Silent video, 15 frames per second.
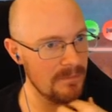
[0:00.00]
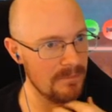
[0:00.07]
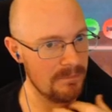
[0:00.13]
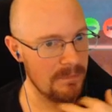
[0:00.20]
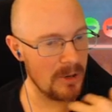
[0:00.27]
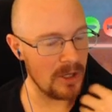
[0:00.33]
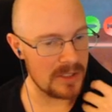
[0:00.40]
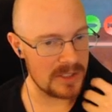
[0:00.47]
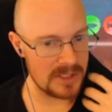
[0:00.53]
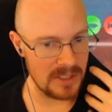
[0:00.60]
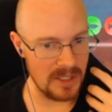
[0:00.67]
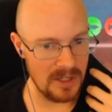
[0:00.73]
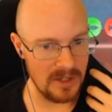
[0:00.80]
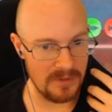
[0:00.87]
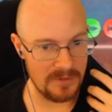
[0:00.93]
parts
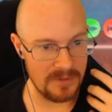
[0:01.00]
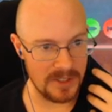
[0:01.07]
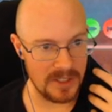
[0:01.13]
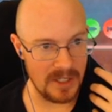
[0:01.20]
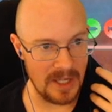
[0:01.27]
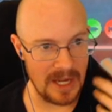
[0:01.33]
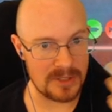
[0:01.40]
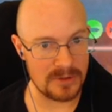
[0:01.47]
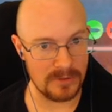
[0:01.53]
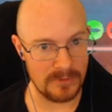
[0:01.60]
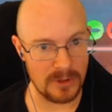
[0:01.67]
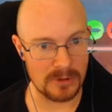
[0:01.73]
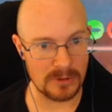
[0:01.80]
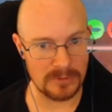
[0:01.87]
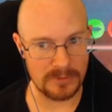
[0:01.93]
of the actual
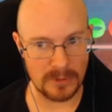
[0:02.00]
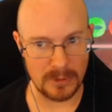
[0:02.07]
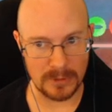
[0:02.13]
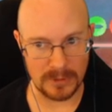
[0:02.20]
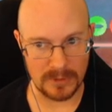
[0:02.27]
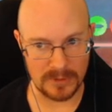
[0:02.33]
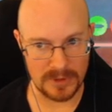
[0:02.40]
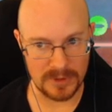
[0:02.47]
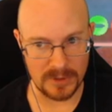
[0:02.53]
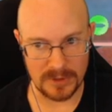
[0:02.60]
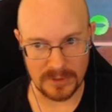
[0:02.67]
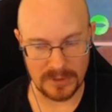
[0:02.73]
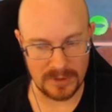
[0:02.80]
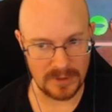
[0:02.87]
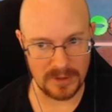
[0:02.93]
vocal fold. So
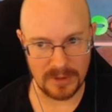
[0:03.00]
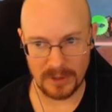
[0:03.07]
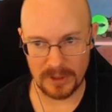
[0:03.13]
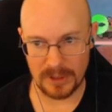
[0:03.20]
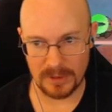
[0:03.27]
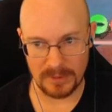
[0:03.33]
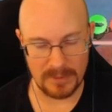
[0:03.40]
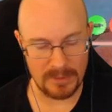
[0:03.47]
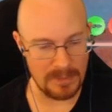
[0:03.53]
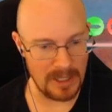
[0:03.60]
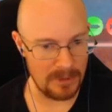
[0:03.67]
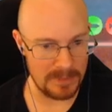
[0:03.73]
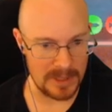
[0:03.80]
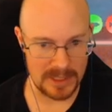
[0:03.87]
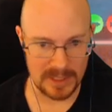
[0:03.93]
learning
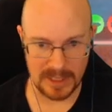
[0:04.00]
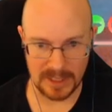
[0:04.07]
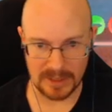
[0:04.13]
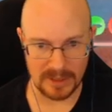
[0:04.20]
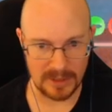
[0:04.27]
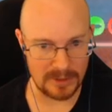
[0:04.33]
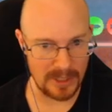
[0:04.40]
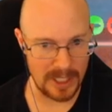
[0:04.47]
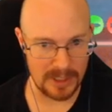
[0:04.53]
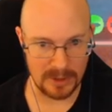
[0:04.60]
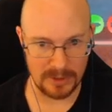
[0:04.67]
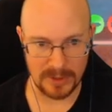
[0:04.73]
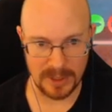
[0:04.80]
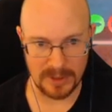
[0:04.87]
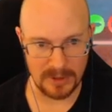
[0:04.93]
about pieces like the
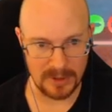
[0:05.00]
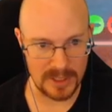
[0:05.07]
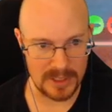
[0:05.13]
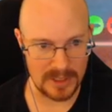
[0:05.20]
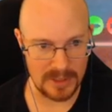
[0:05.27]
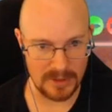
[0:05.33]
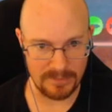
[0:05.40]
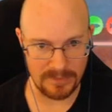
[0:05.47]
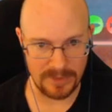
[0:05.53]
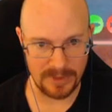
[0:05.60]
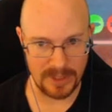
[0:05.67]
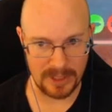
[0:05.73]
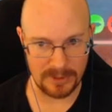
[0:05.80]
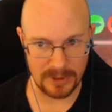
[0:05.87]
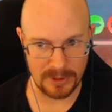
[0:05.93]
cricoarytenoids, the
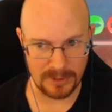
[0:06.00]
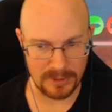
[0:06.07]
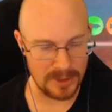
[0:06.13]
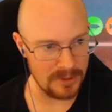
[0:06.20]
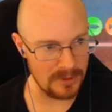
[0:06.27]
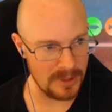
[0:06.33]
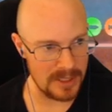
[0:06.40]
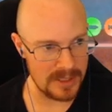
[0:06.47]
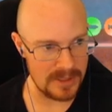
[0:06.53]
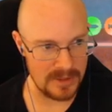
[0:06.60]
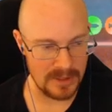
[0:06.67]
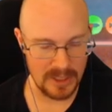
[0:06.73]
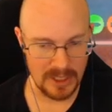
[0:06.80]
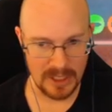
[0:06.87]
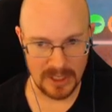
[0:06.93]
thyroarytenoids,
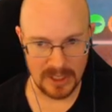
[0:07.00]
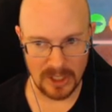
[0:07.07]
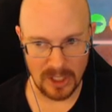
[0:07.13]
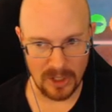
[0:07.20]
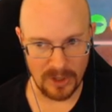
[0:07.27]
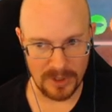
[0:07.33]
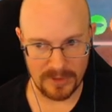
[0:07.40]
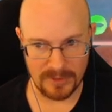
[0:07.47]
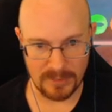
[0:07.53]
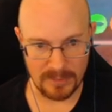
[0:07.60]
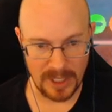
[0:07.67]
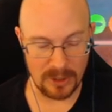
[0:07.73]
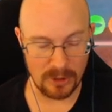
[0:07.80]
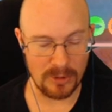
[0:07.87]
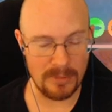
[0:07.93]
all the different.
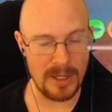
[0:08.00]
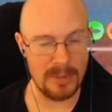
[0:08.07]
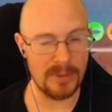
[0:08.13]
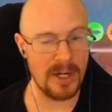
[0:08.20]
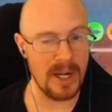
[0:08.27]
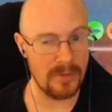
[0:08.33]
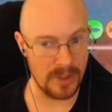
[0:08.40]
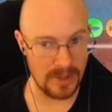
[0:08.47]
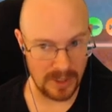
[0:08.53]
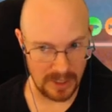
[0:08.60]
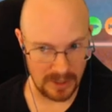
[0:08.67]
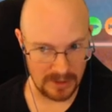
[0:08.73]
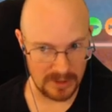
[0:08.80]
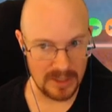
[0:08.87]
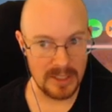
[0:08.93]
I don't remember
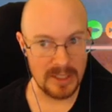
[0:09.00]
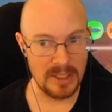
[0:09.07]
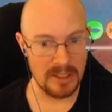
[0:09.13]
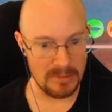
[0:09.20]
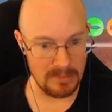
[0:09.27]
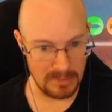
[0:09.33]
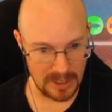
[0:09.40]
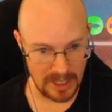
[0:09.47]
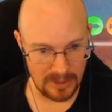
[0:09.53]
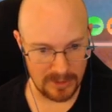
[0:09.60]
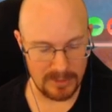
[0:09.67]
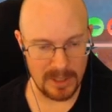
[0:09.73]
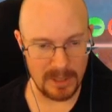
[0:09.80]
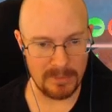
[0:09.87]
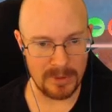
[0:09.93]
everything, but I
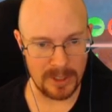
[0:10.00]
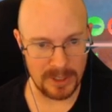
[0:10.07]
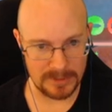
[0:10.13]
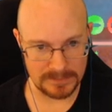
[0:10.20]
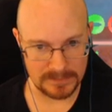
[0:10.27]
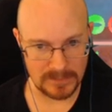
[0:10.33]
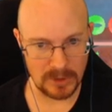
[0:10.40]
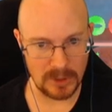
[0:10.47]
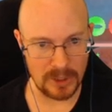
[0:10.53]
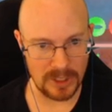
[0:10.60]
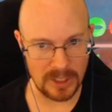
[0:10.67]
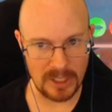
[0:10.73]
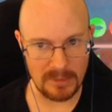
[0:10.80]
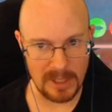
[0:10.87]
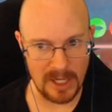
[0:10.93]
remember
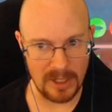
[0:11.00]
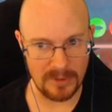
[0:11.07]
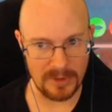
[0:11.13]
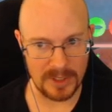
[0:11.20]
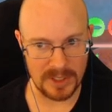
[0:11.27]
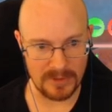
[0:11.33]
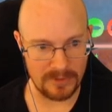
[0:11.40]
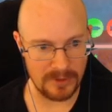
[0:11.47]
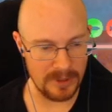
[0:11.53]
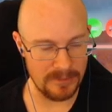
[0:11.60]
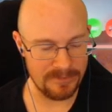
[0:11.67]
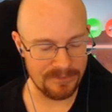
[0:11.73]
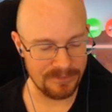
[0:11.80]
learning about the different.